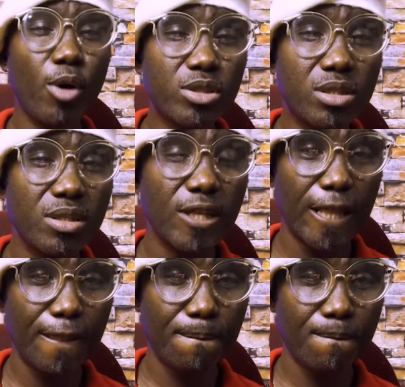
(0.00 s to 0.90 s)
But
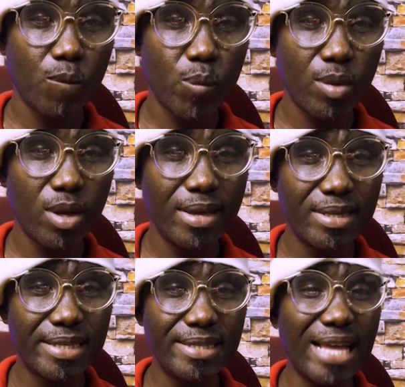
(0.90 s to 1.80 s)

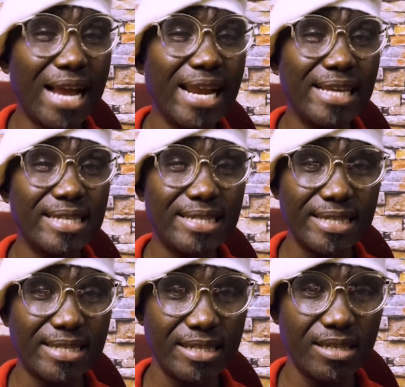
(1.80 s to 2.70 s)
since that
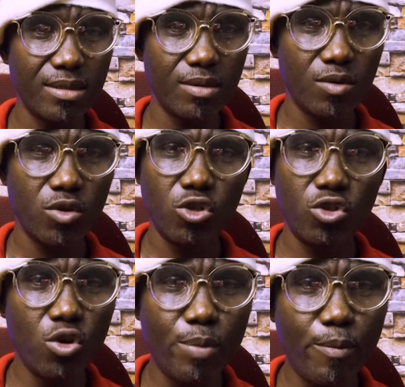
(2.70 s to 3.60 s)
1960,
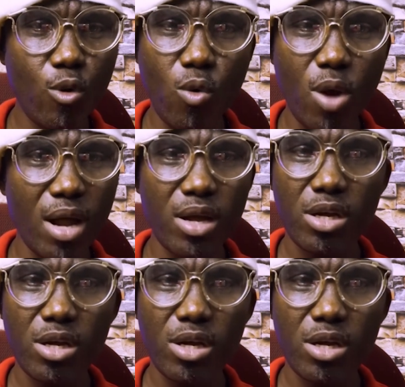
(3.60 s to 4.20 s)
you people